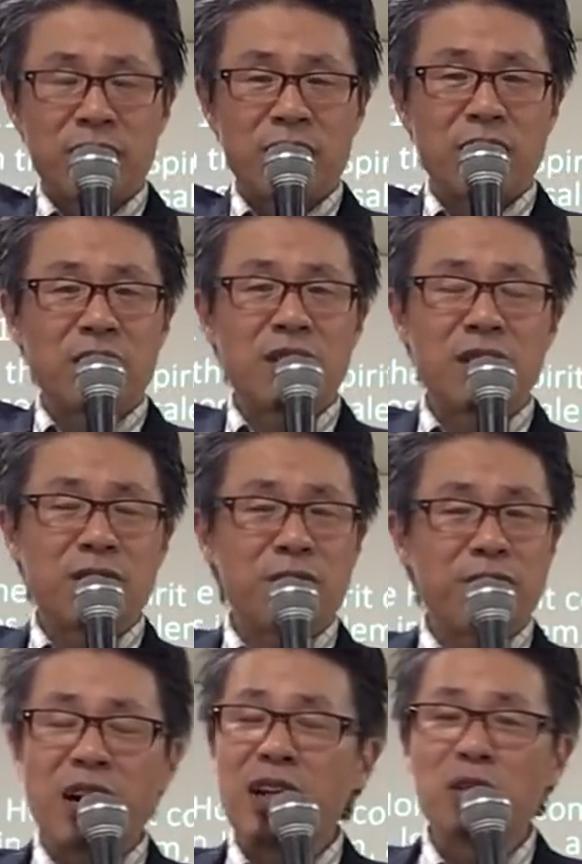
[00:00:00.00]
This is the
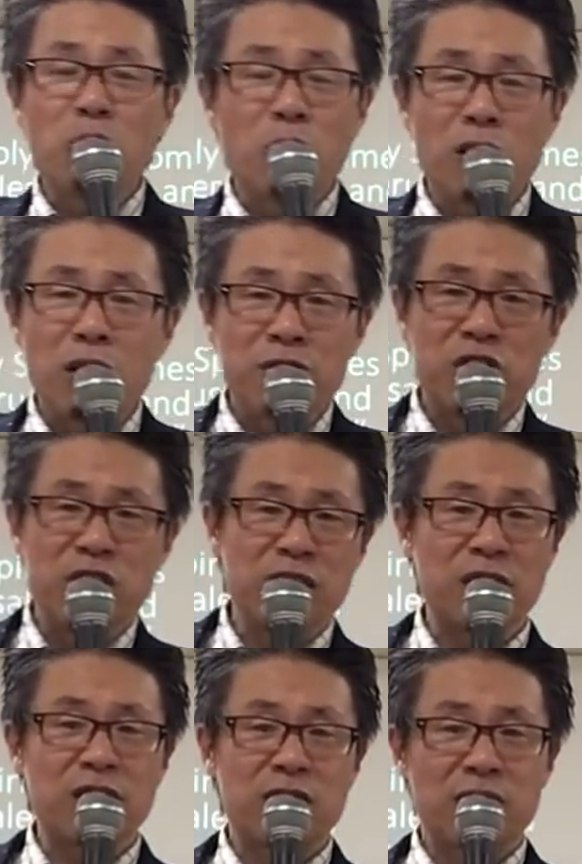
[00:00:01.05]
final word of
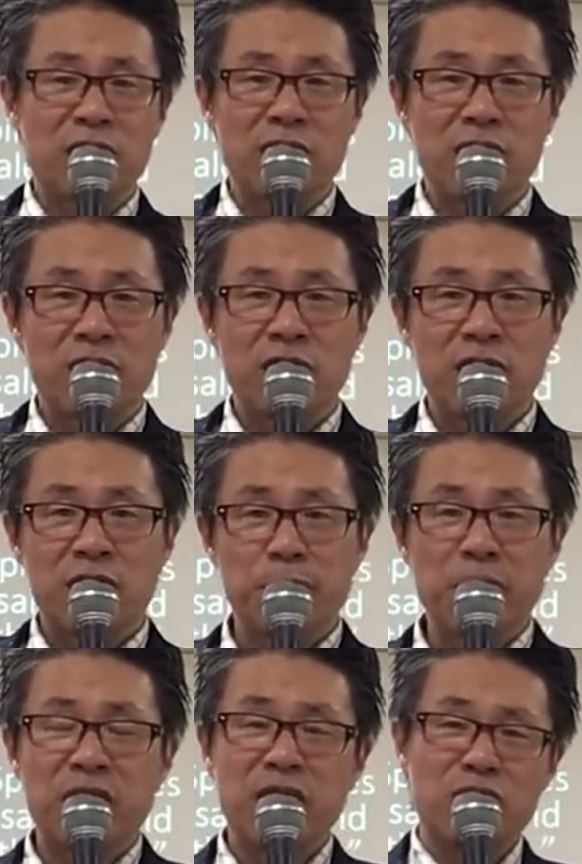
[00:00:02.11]
Jesus
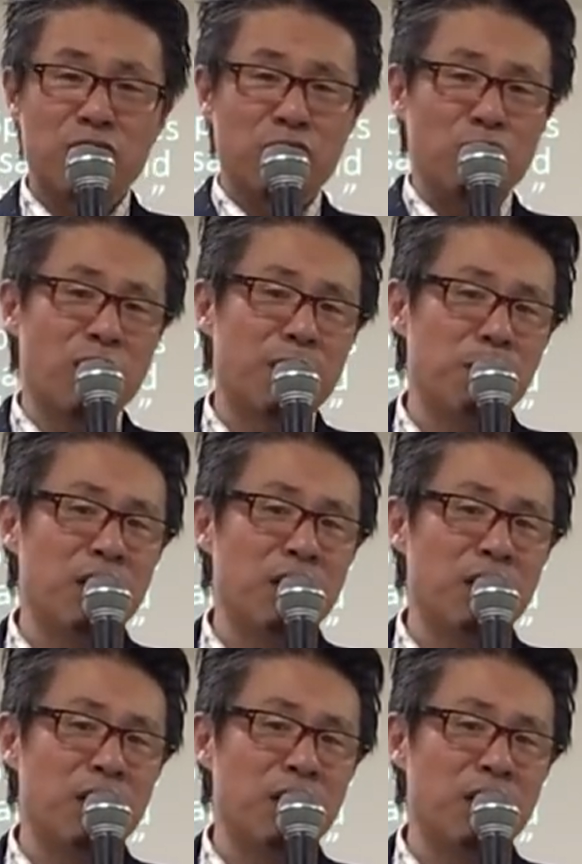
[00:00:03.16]
speaking to you and